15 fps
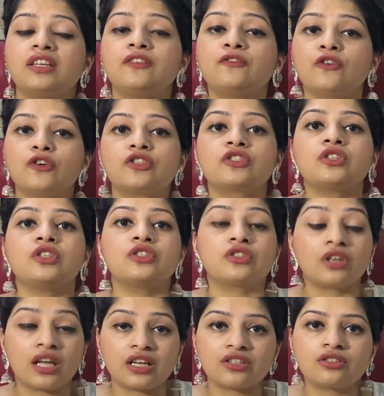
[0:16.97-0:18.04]
first
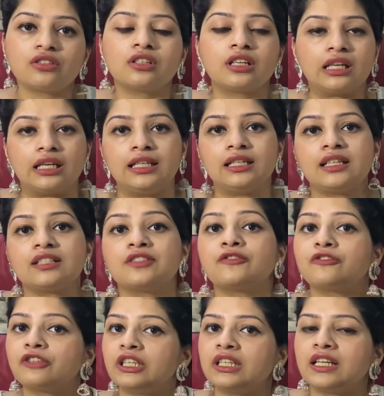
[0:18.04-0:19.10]
international client as a
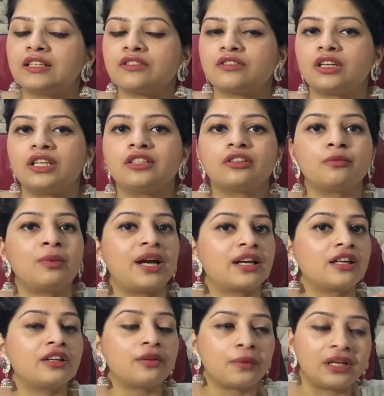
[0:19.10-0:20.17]
freelance writer back
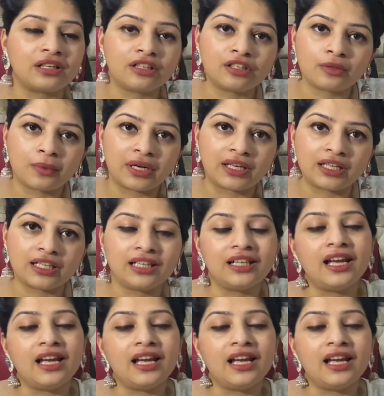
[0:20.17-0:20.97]
in 2020.